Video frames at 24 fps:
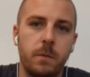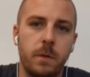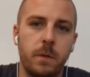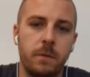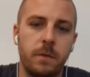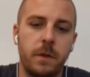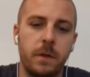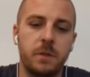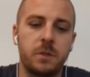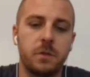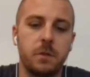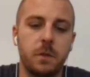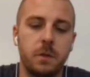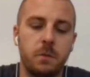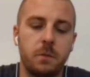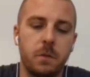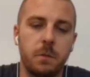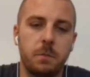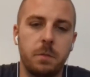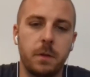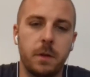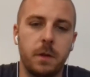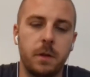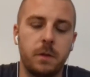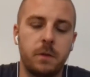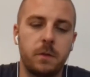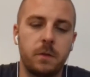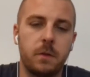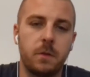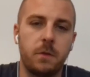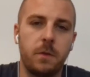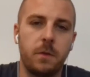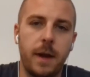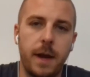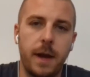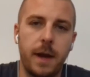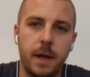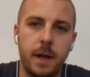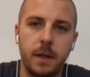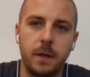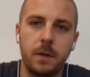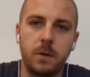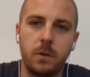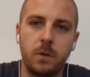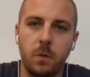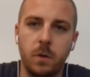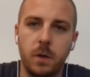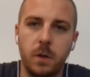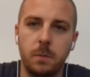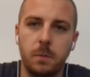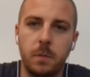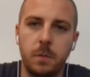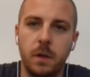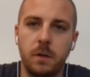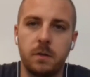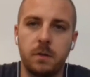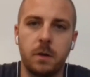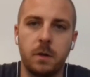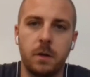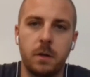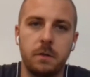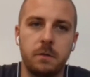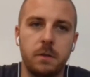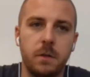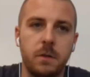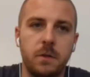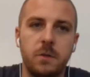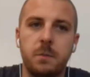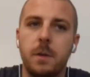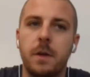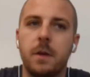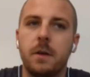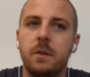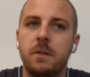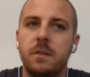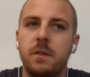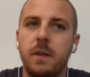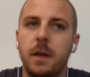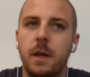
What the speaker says: eventually replace Kraken, Coinbase, and all of these, because they